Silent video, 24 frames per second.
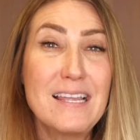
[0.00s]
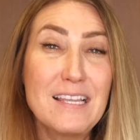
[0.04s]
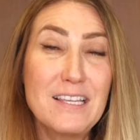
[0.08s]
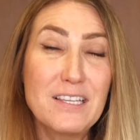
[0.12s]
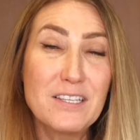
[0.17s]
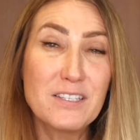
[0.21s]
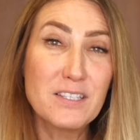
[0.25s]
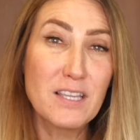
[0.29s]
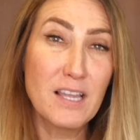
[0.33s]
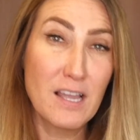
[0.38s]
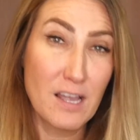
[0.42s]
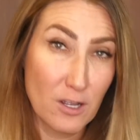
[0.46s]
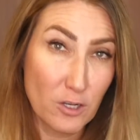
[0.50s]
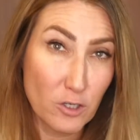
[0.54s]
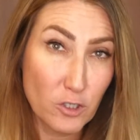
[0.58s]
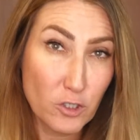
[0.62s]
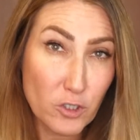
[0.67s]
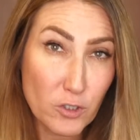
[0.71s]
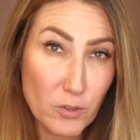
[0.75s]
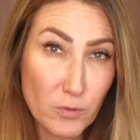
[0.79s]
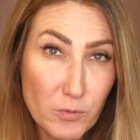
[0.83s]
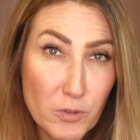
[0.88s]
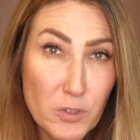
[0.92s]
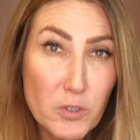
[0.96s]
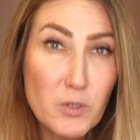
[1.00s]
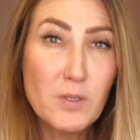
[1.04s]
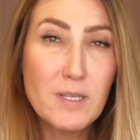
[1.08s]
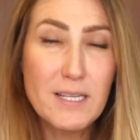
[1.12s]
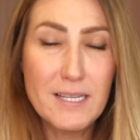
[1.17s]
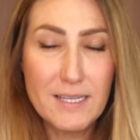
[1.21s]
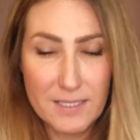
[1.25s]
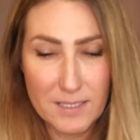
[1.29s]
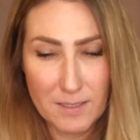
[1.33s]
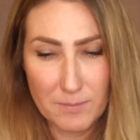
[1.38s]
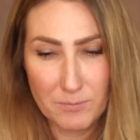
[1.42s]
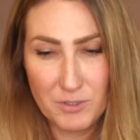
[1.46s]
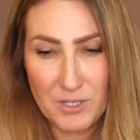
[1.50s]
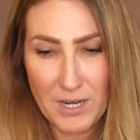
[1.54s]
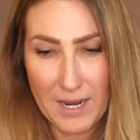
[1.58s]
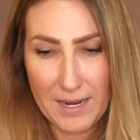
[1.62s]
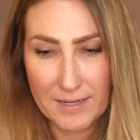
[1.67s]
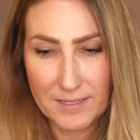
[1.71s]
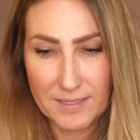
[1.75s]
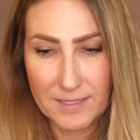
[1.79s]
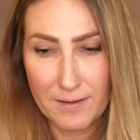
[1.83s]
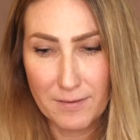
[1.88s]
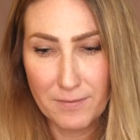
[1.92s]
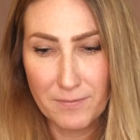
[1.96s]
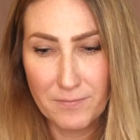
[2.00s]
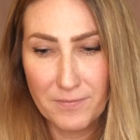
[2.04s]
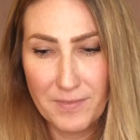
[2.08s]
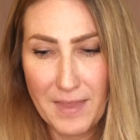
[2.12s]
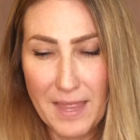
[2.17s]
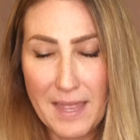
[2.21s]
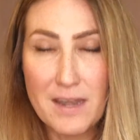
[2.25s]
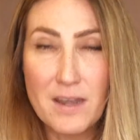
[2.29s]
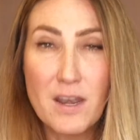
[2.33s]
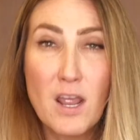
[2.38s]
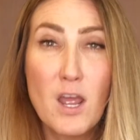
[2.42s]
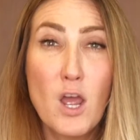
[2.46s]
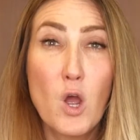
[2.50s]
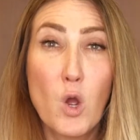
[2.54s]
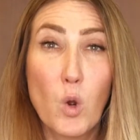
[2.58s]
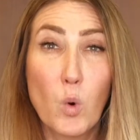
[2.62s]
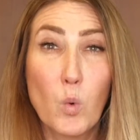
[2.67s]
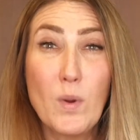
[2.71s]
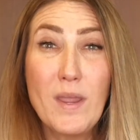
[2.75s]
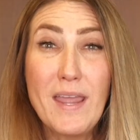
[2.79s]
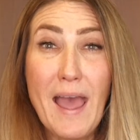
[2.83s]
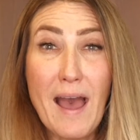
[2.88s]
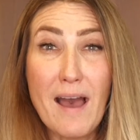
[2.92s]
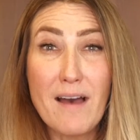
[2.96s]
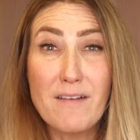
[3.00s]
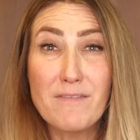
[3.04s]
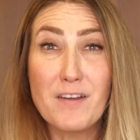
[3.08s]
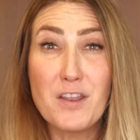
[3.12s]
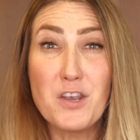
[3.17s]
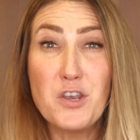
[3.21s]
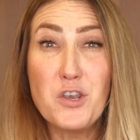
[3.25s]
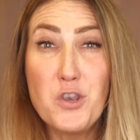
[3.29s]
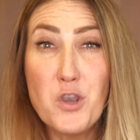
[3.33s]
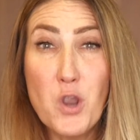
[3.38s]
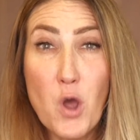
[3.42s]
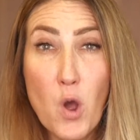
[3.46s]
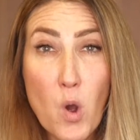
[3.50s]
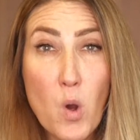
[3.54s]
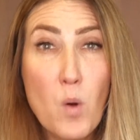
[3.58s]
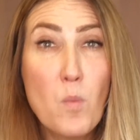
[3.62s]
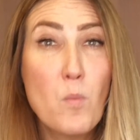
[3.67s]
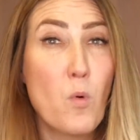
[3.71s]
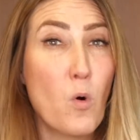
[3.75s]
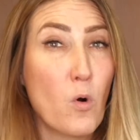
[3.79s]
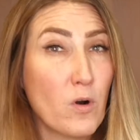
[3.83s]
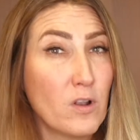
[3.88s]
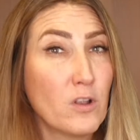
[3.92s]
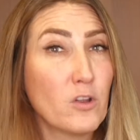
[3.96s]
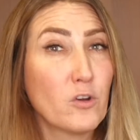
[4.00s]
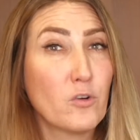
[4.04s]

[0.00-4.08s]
is truly subjective, then we have no moral